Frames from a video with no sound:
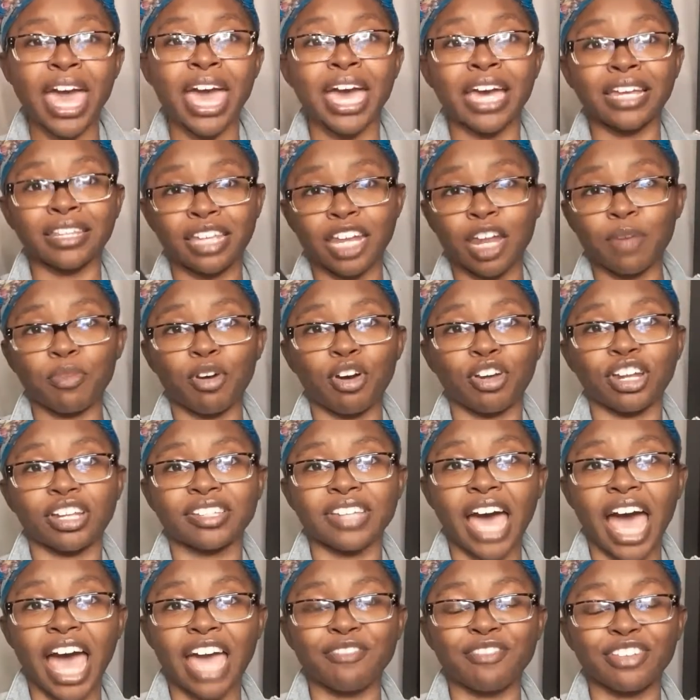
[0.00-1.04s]
And then I'm going to
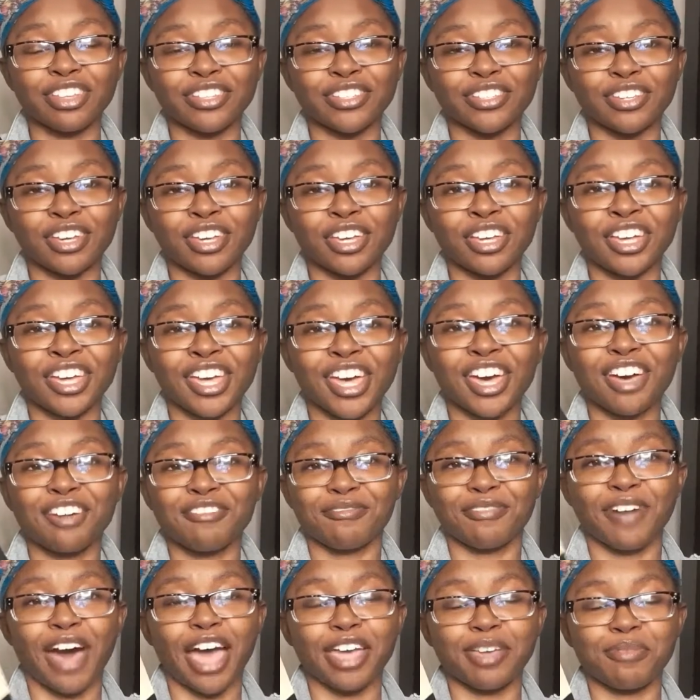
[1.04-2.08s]
dive into
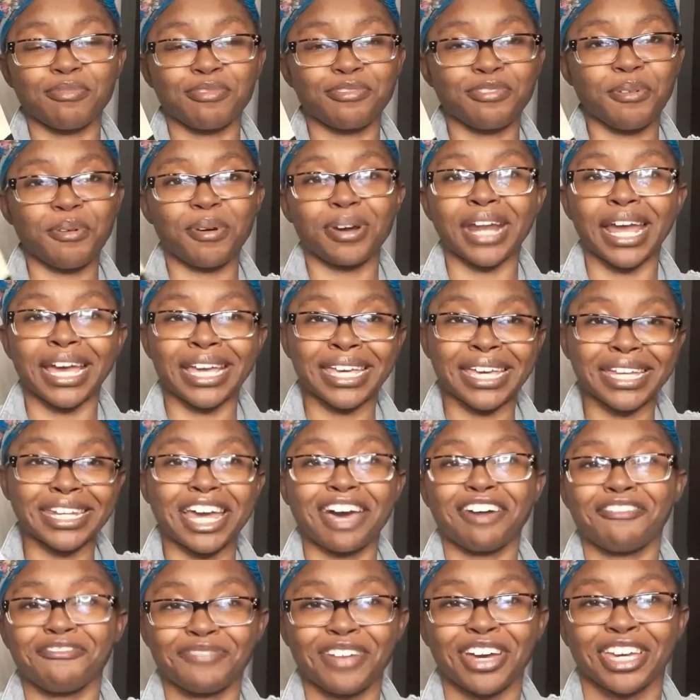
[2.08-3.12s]
Volume 4, and I
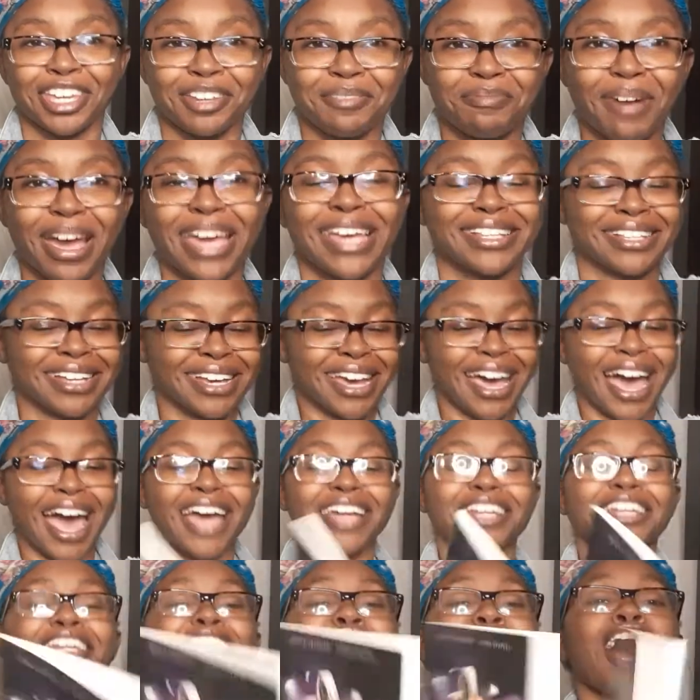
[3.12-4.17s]
cannot fucking wait.
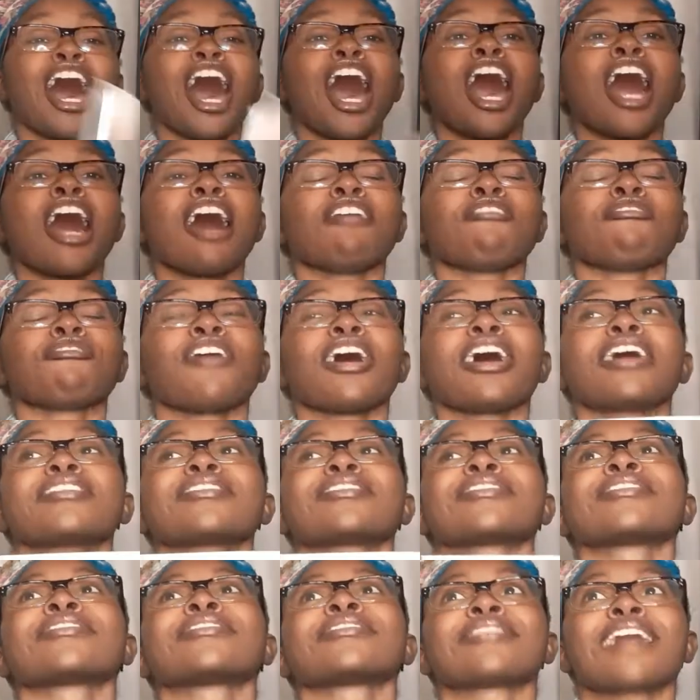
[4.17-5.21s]
I love
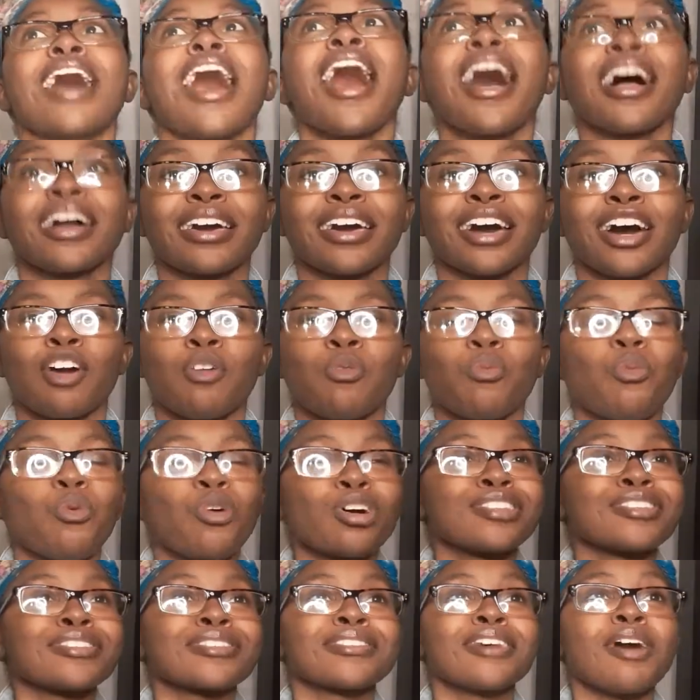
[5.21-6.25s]
Saga.
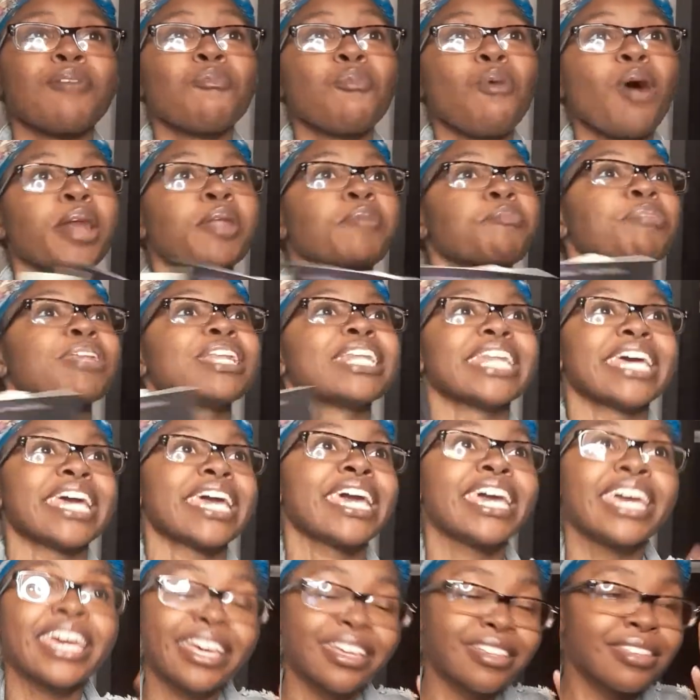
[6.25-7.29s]
Would someone
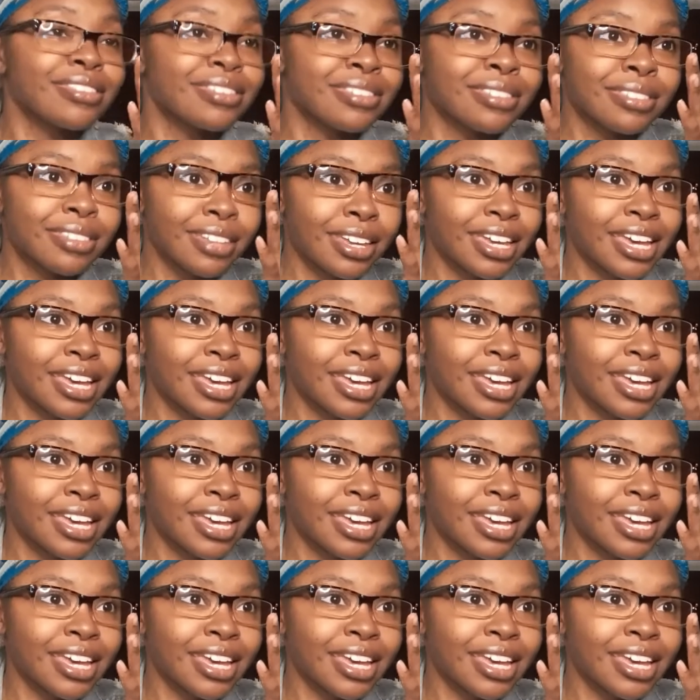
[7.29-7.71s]
please